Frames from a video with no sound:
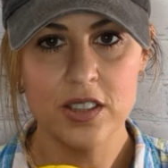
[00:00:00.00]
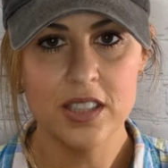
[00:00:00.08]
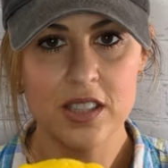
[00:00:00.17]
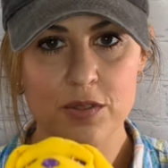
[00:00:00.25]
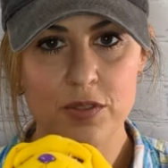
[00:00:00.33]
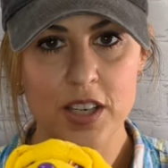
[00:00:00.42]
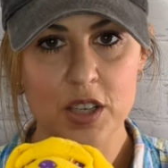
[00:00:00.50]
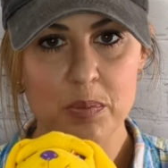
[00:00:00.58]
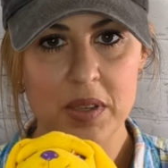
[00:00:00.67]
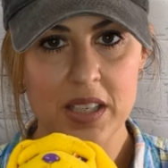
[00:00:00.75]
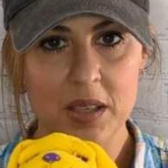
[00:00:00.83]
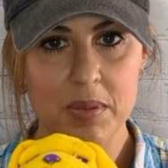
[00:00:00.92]
Lisa Frank
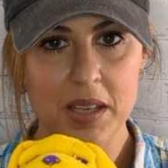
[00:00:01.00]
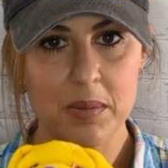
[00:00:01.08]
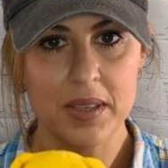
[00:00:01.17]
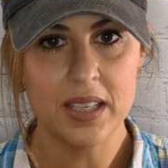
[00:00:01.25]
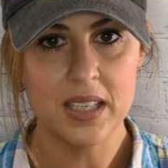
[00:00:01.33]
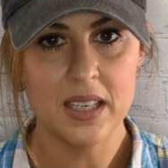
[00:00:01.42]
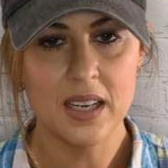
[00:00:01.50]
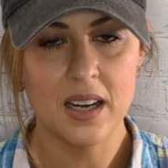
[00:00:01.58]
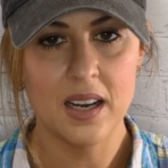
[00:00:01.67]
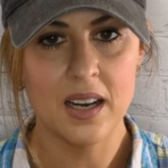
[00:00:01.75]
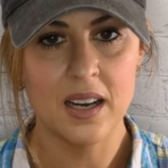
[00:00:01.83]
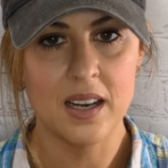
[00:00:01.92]
Beanie Baby.
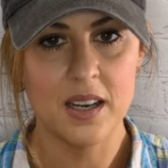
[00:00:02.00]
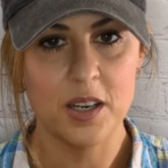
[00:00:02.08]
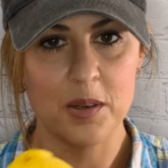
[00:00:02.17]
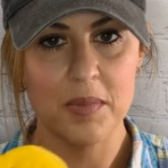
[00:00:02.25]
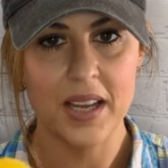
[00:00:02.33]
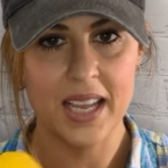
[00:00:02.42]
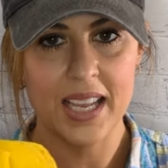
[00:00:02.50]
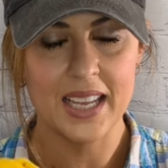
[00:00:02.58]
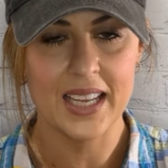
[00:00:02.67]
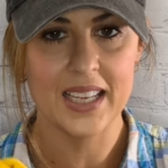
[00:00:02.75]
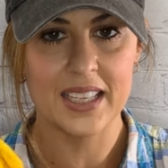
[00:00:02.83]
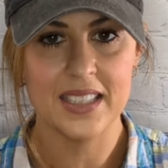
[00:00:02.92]

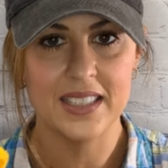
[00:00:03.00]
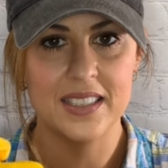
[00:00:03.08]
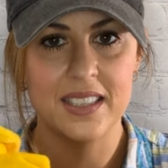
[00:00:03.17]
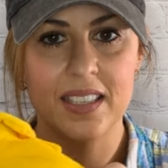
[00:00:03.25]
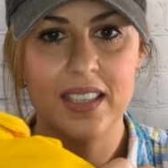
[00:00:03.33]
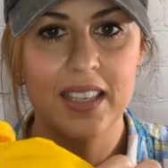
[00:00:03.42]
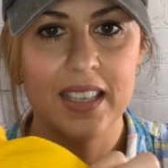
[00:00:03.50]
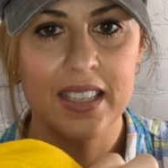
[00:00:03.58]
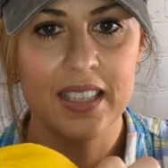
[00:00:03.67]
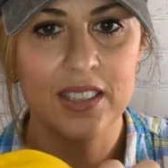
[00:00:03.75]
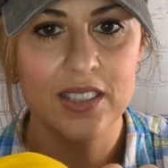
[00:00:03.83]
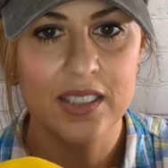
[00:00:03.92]
And
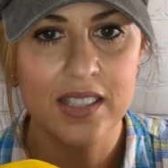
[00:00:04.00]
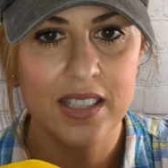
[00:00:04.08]
here's